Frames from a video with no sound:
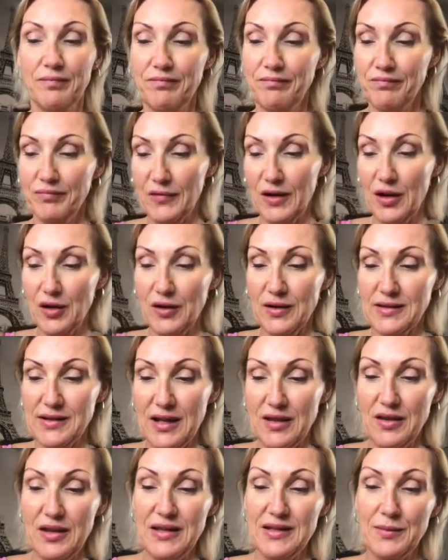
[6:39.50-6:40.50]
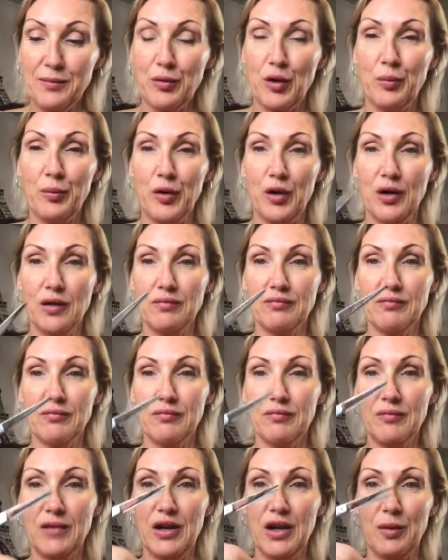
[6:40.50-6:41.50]
like I say, these are proper,
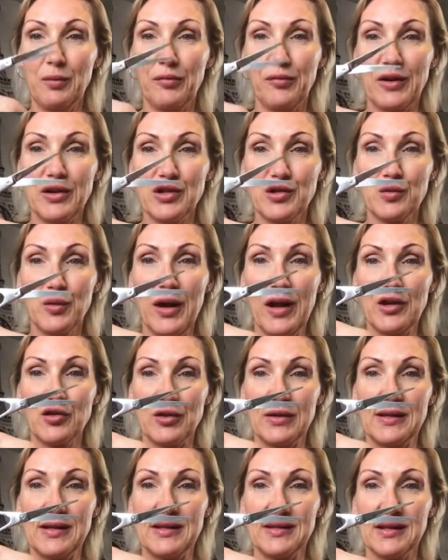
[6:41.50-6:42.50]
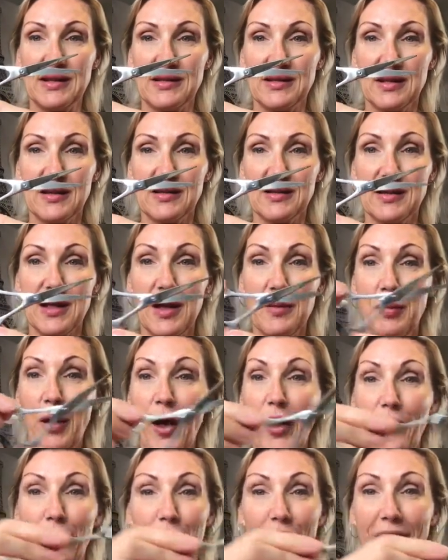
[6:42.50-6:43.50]
you know, professional hairdressing scissors. They're
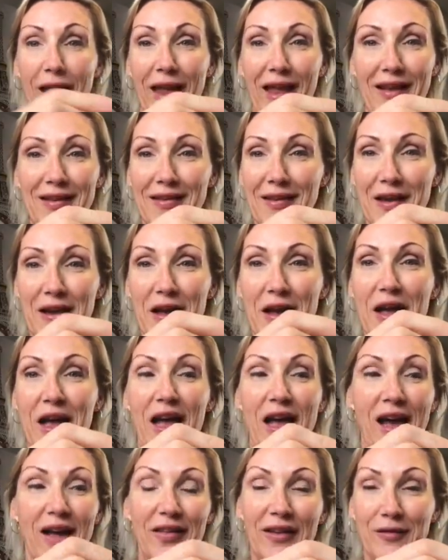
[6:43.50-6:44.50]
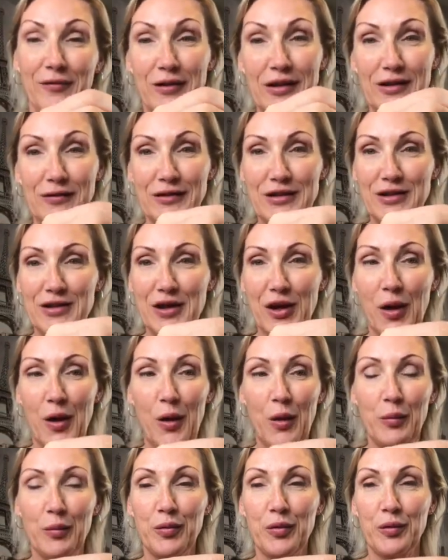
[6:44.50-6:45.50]
perfect and they're really, really
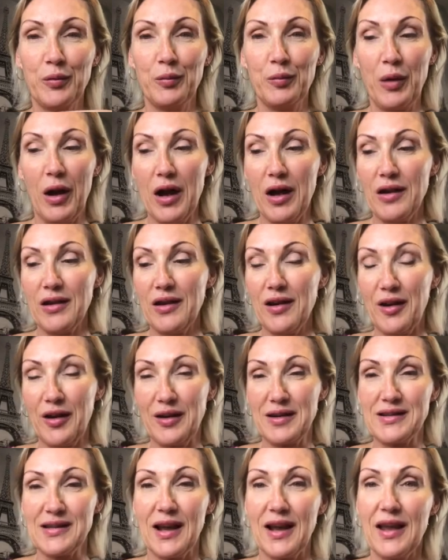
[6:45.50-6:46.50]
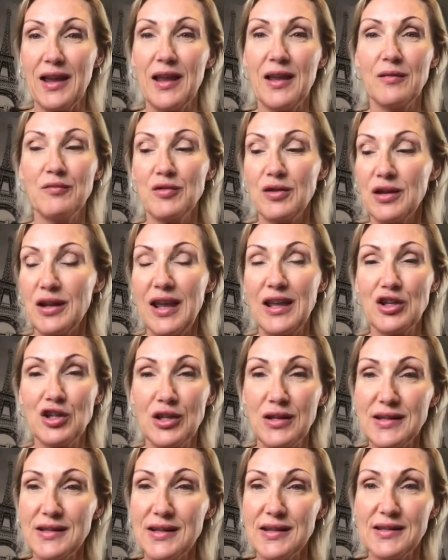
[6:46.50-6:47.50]
sharp. But like I say, kitchen
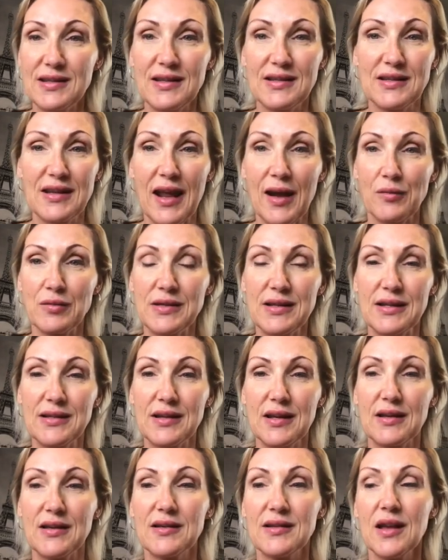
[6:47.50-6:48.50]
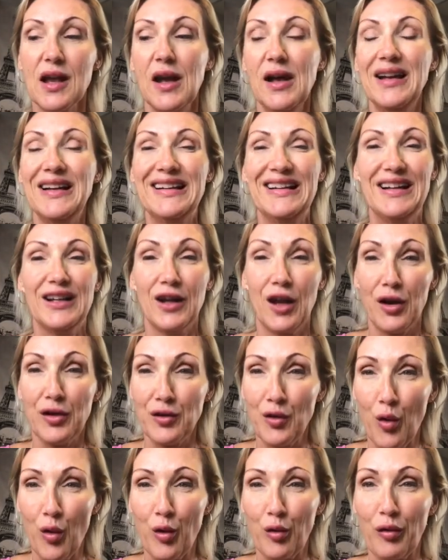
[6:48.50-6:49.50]
scissors, nail scissors are
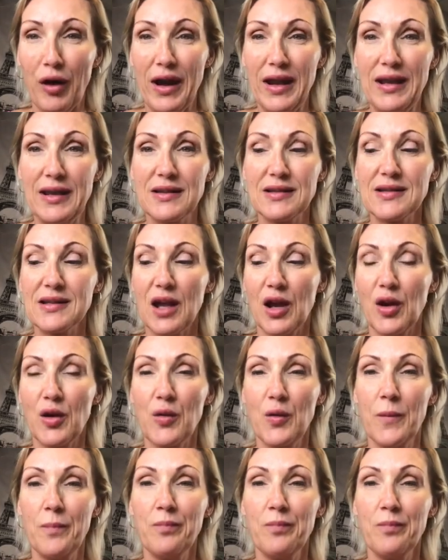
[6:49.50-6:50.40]
not great. So